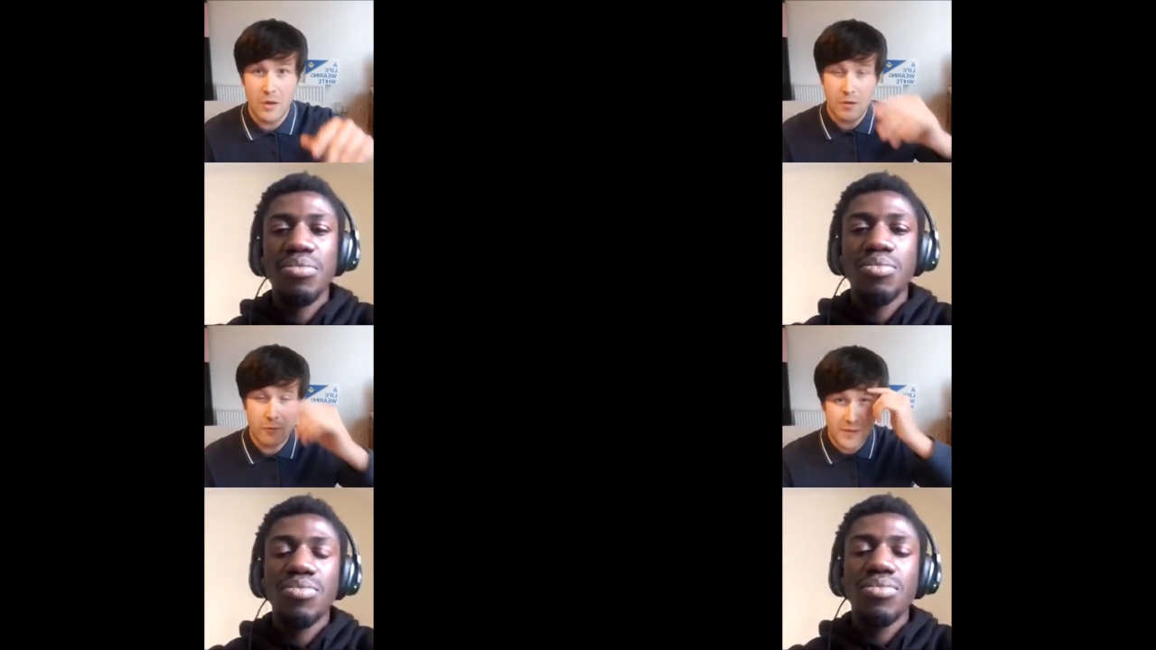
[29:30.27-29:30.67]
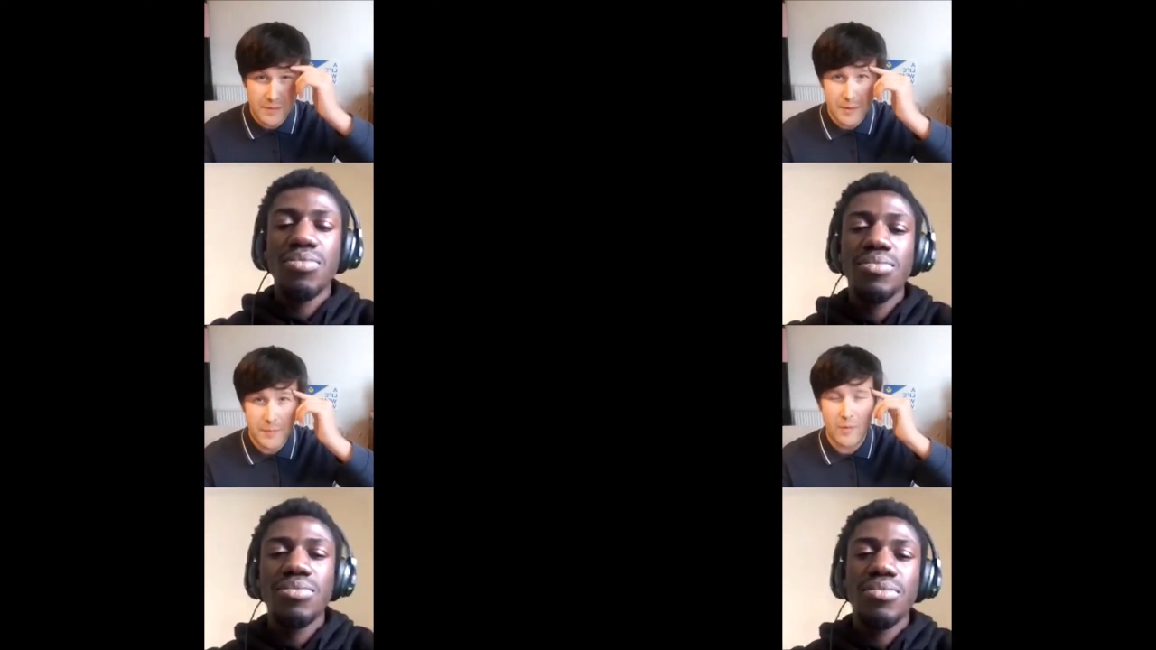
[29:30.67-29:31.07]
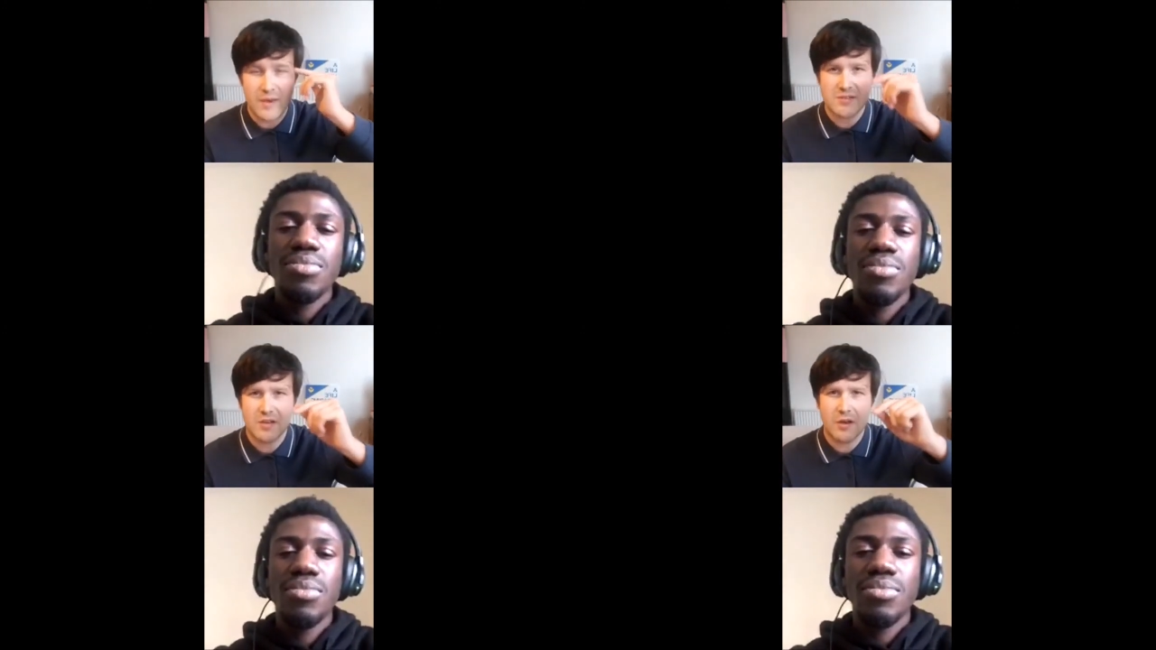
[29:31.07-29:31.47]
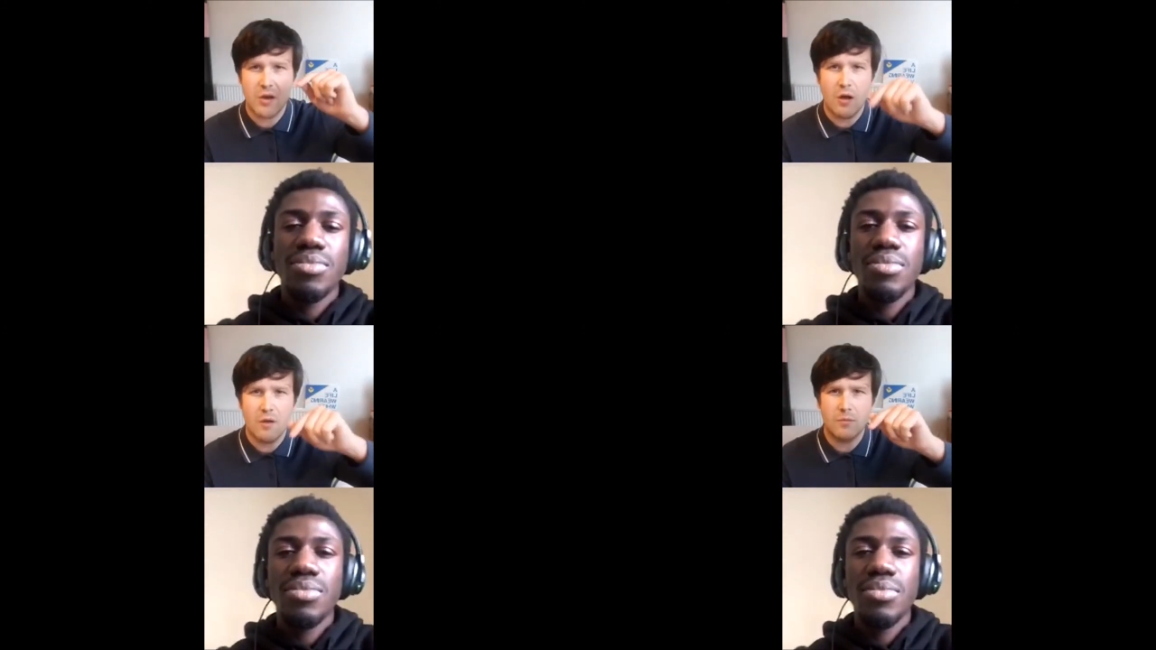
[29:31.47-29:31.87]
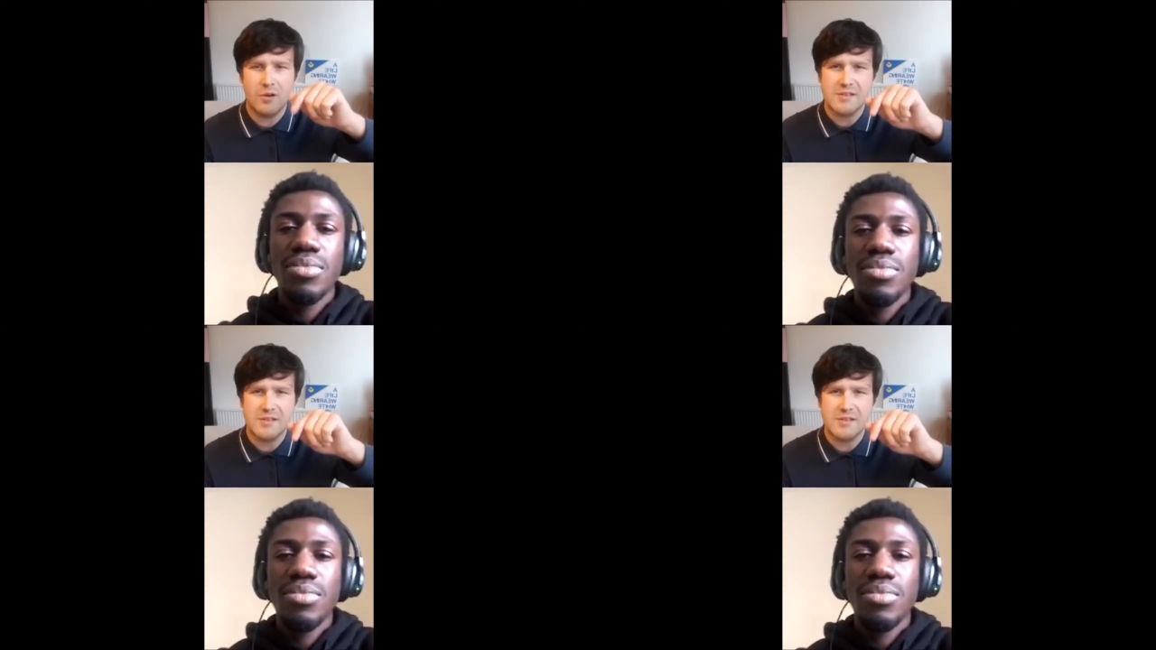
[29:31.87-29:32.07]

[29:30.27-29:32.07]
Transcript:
Speaker 1: Repeat Beat Poet. It's what is it,